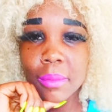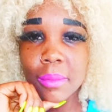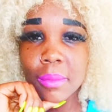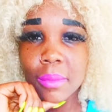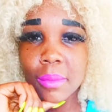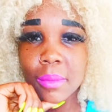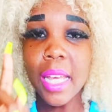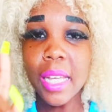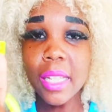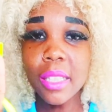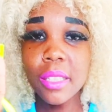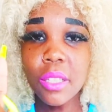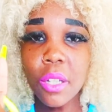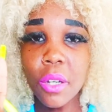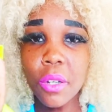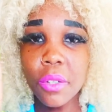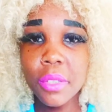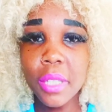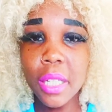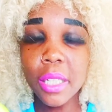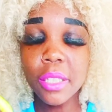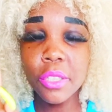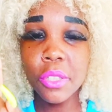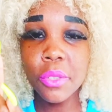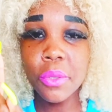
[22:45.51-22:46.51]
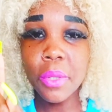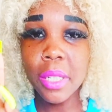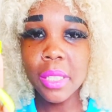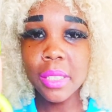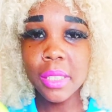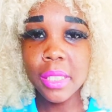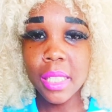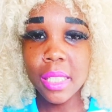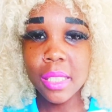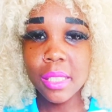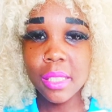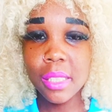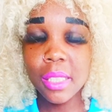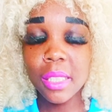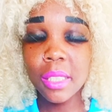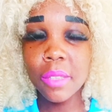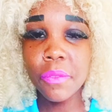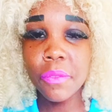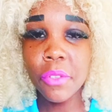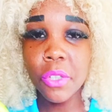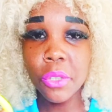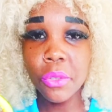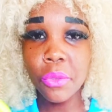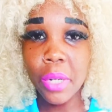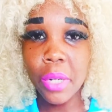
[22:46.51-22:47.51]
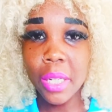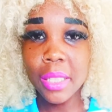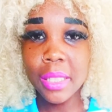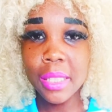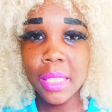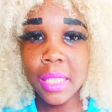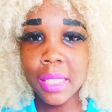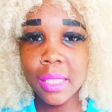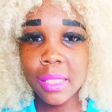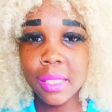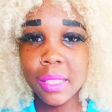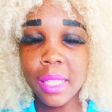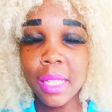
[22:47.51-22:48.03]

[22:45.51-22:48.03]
They know that you are destined for greatness.